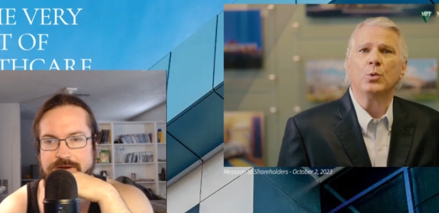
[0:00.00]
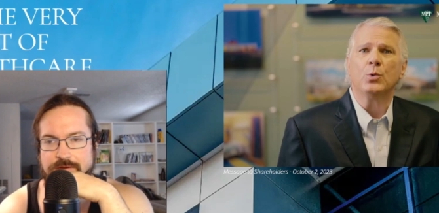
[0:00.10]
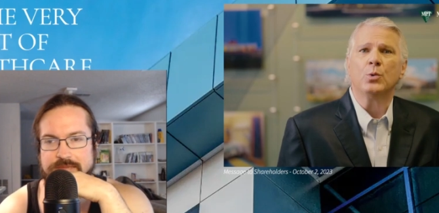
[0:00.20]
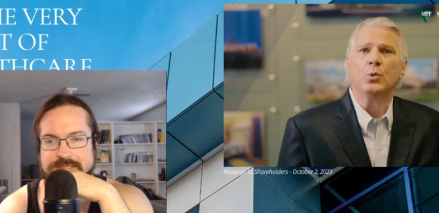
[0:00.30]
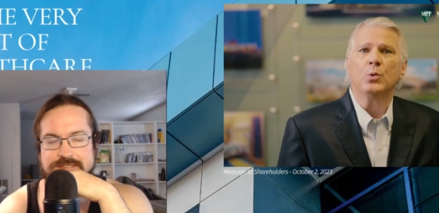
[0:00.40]
Speaker 1: know,
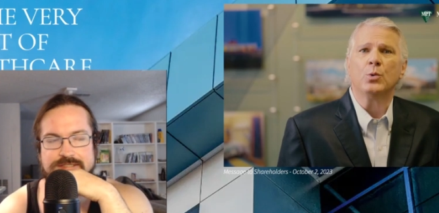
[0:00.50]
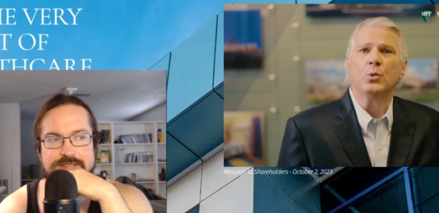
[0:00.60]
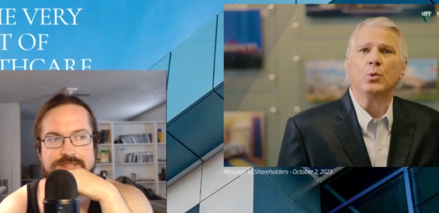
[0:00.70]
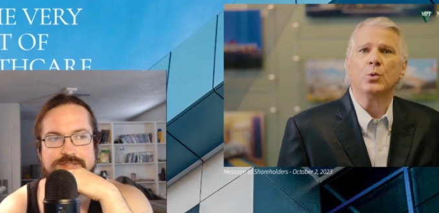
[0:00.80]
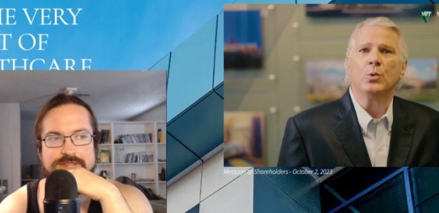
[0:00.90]

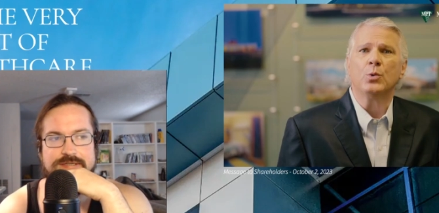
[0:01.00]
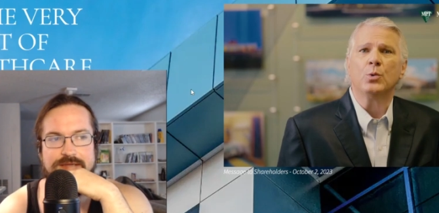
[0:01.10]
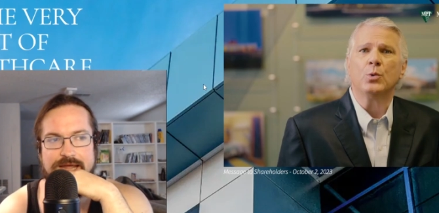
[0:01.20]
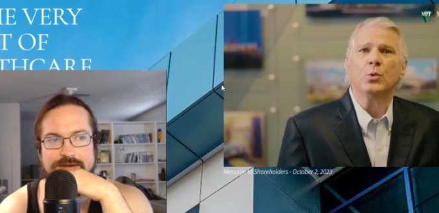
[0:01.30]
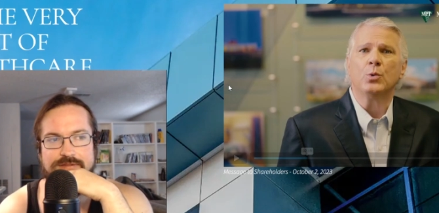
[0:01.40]
businesses to
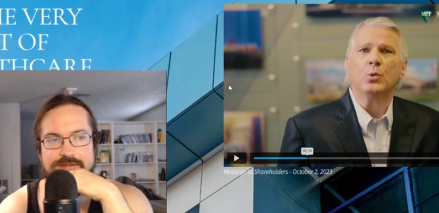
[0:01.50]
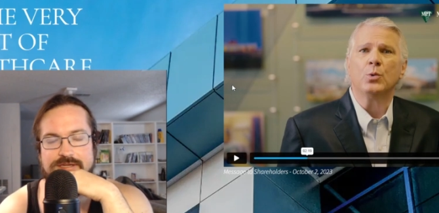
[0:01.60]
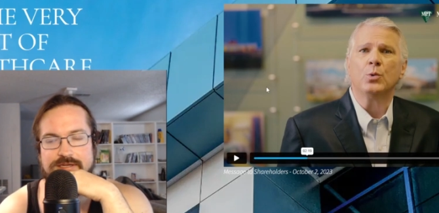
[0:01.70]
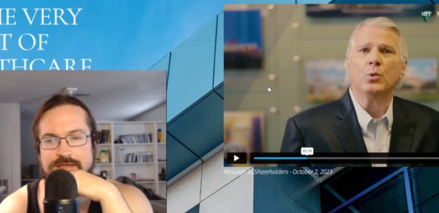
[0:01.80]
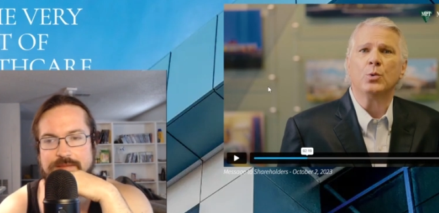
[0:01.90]
handle
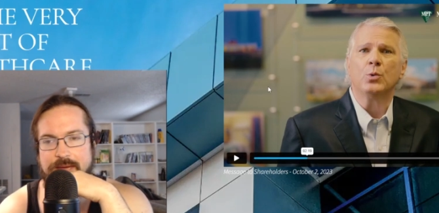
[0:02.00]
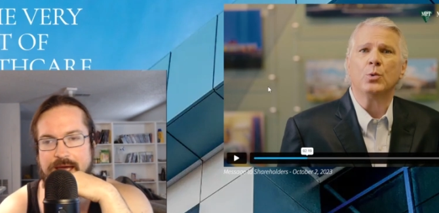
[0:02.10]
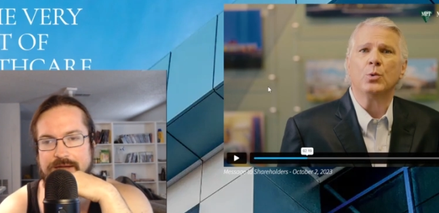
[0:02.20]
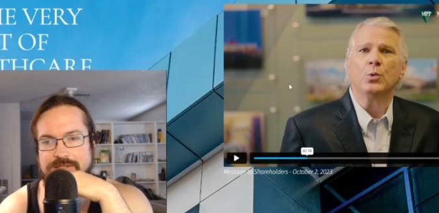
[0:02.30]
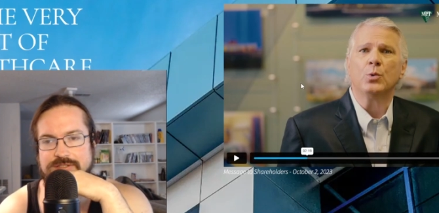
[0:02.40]
the
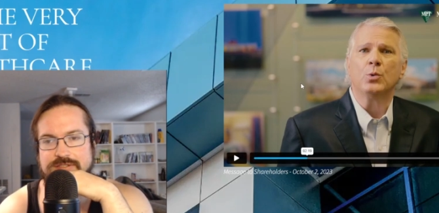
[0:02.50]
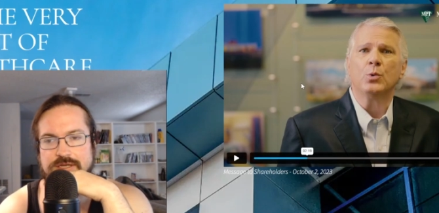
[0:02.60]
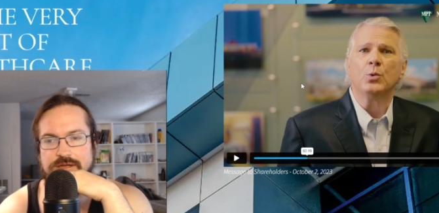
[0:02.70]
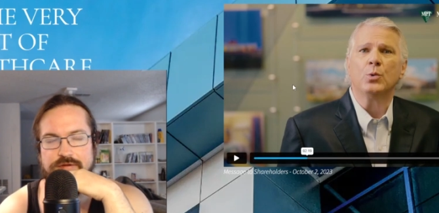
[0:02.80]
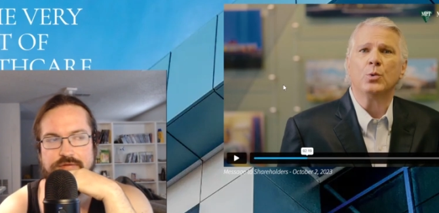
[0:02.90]
impacts
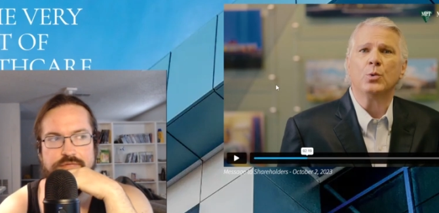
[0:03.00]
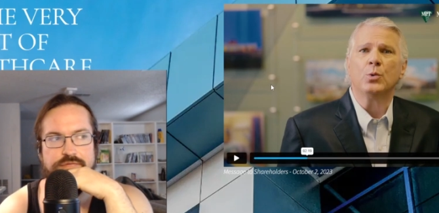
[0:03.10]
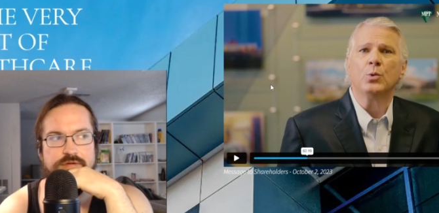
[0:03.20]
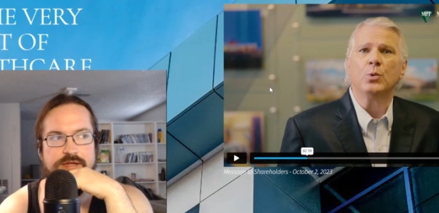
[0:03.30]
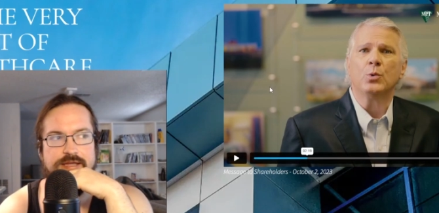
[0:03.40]

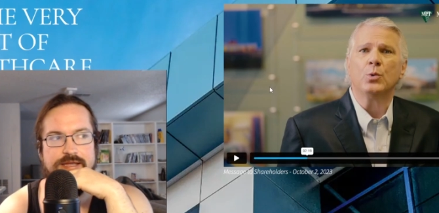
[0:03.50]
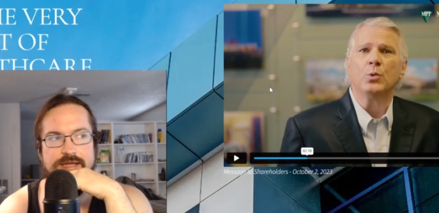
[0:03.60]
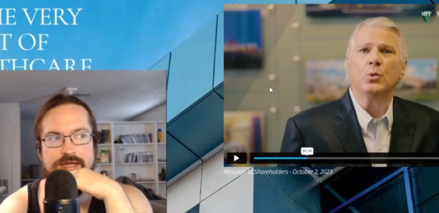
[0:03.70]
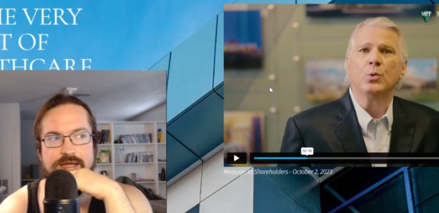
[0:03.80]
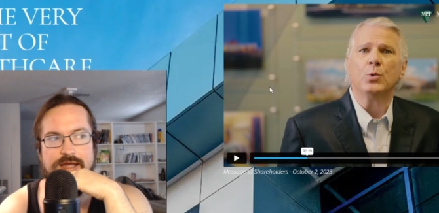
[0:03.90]
of
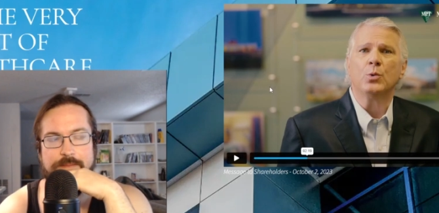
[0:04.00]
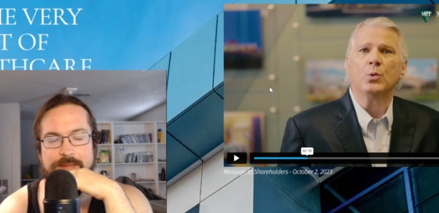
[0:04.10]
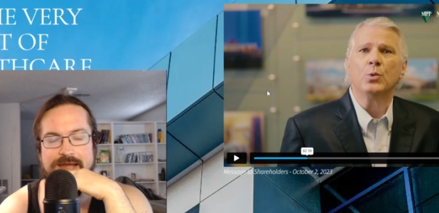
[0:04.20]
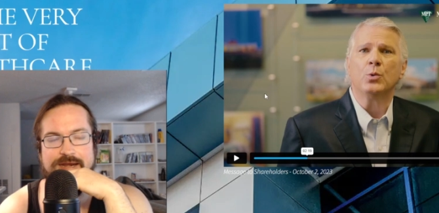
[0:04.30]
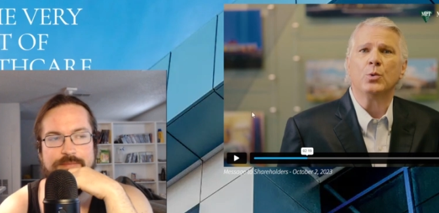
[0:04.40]
a
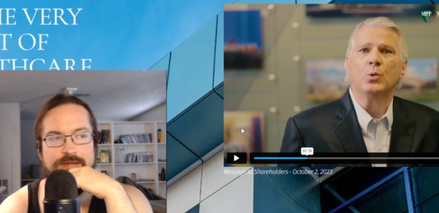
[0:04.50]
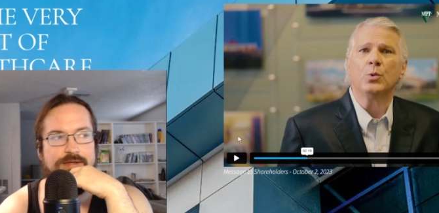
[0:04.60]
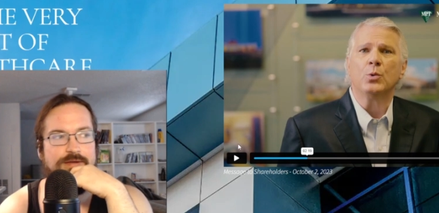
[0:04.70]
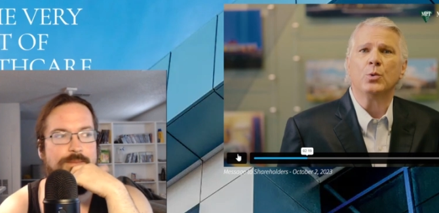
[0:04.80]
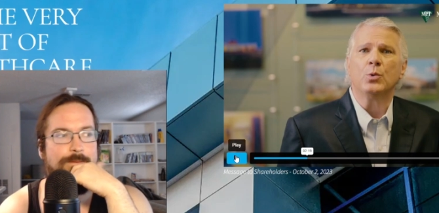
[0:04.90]

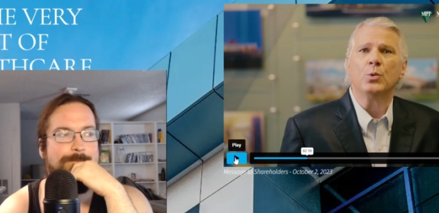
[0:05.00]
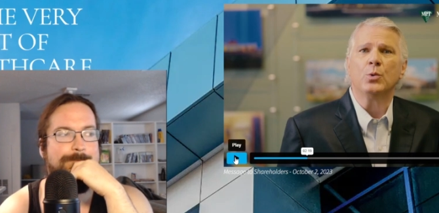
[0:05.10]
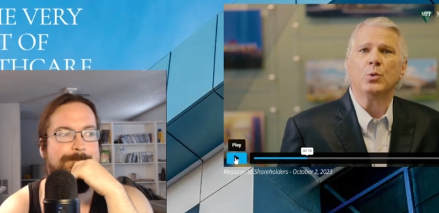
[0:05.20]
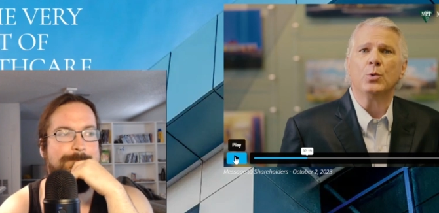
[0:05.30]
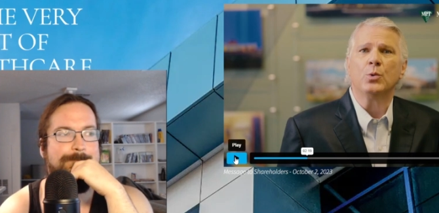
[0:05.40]
pandemic?
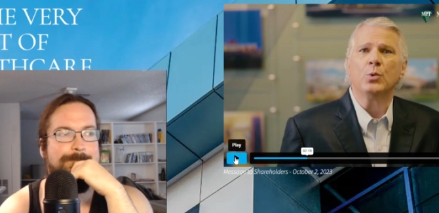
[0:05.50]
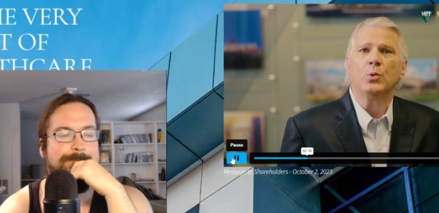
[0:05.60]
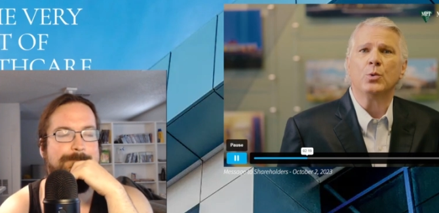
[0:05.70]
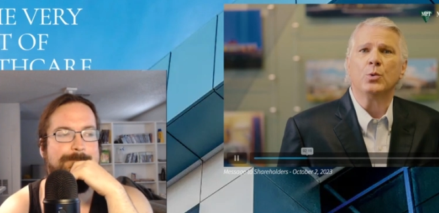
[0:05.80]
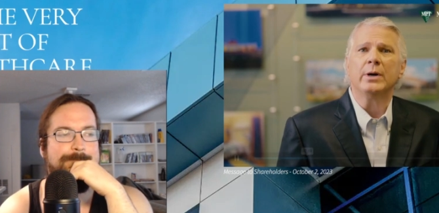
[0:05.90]

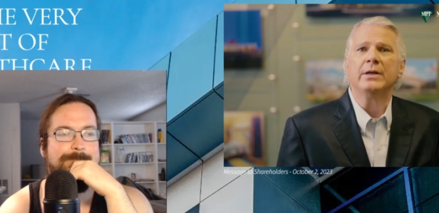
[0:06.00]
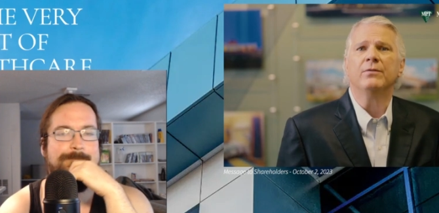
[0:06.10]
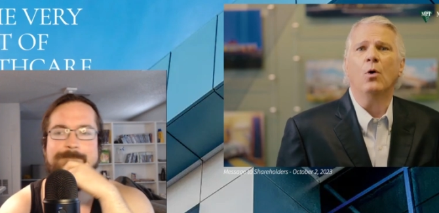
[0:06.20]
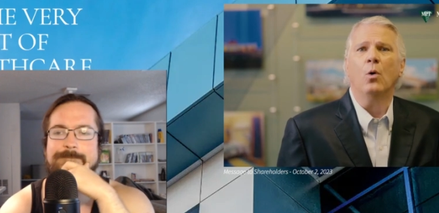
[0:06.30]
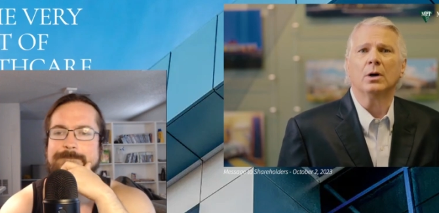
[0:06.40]

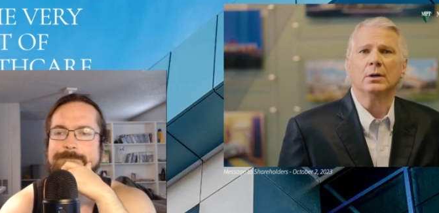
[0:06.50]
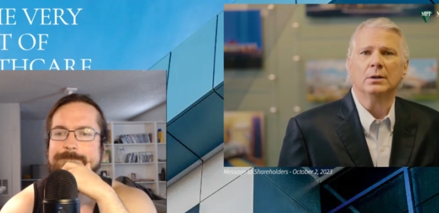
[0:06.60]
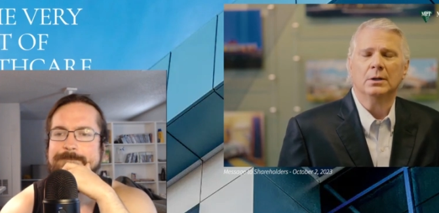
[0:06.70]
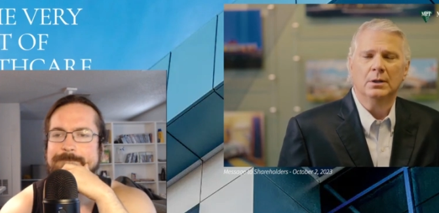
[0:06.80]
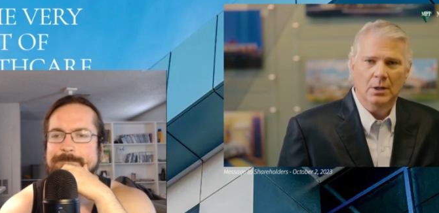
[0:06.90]
Speaker 2: 24.
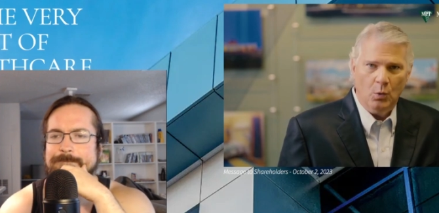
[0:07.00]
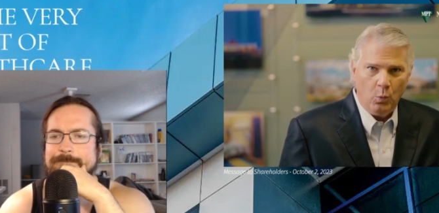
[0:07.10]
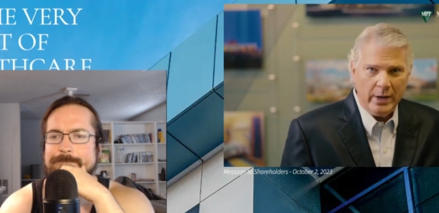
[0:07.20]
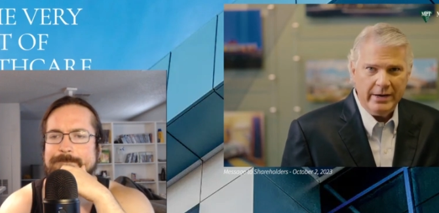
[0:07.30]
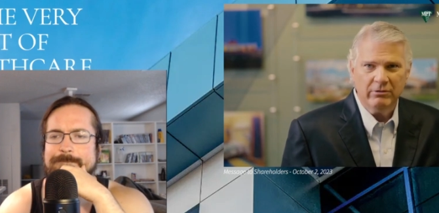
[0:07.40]

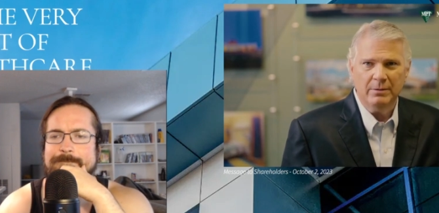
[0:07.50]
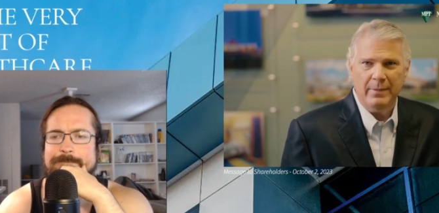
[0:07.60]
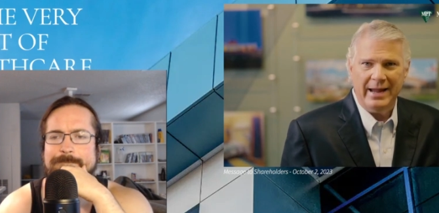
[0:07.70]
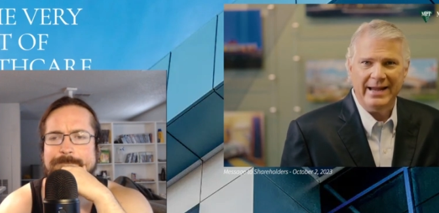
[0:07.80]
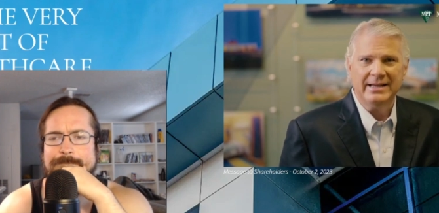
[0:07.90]
We
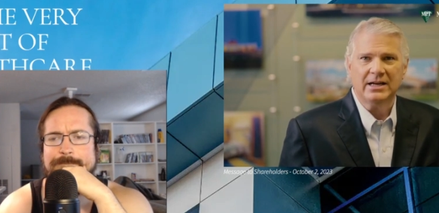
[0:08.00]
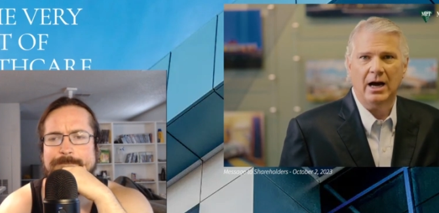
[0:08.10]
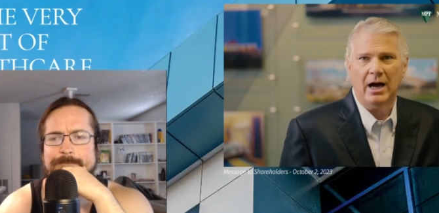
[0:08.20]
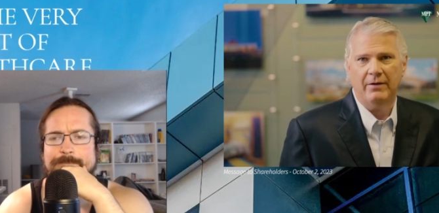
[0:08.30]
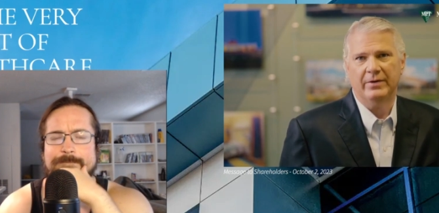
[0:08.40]
remain
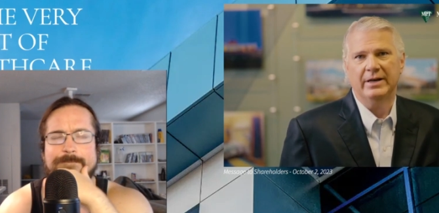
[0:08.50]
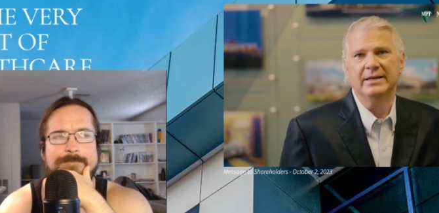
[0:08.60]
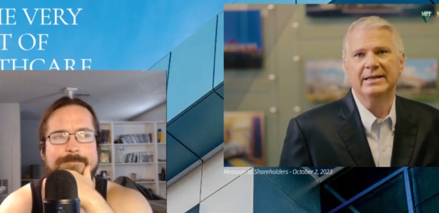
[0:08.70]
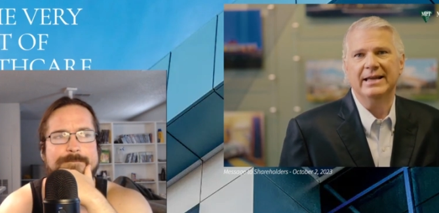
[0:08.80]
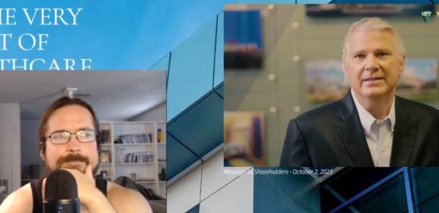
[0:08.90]

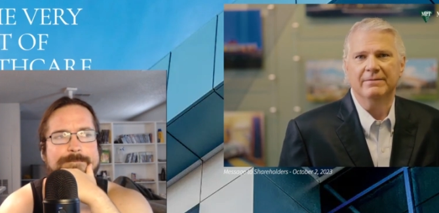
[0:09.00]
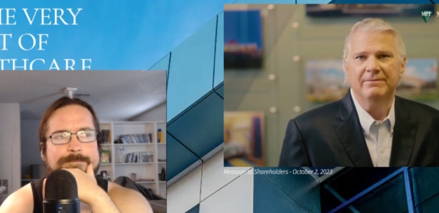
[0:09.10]
confident in